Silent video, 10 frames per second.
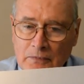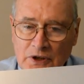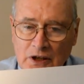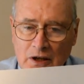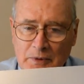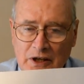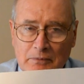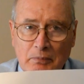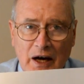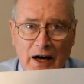
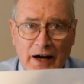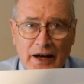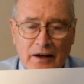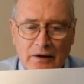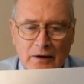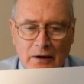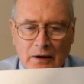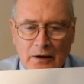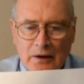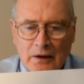delimited by
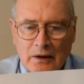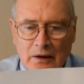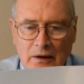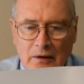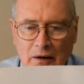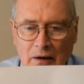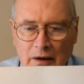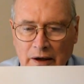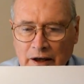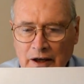
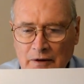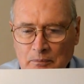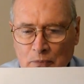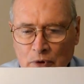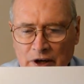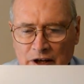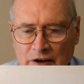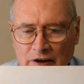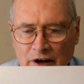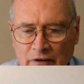a
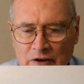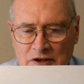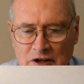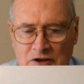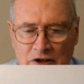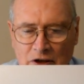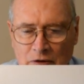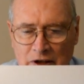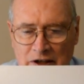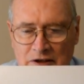meridian every 60
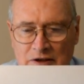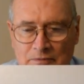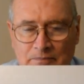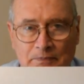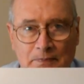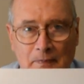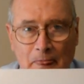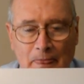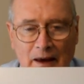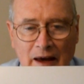degrees
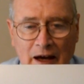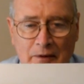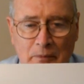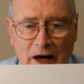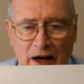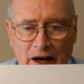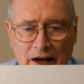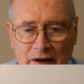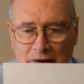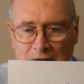and by